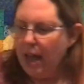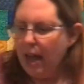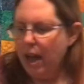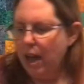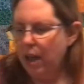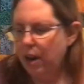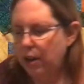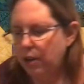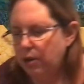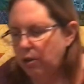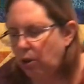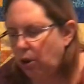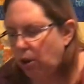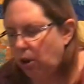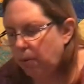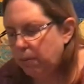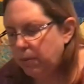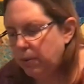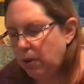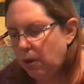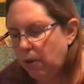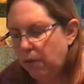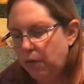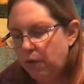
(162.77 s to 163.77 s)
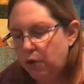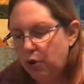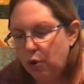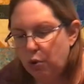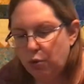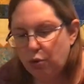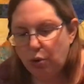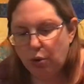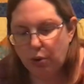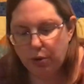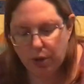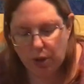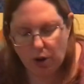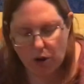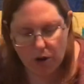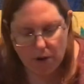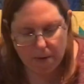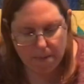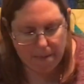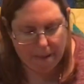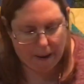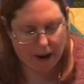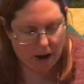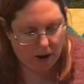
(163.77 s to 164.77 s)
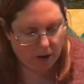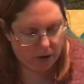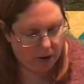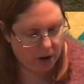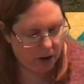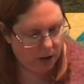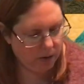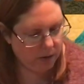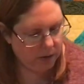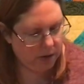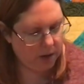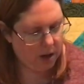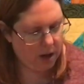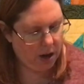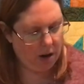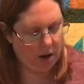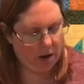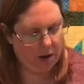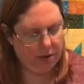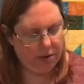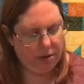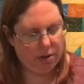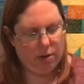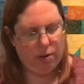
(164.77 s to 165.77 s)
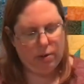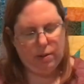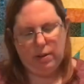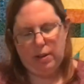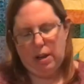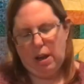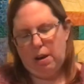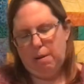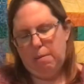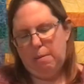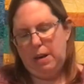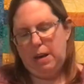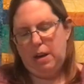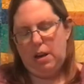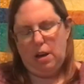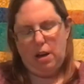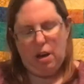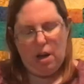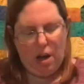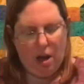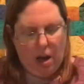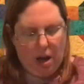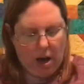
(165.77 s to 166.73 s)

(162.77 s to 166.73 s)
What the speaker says: And in terms of neutrals and good backgrounds, they also sent me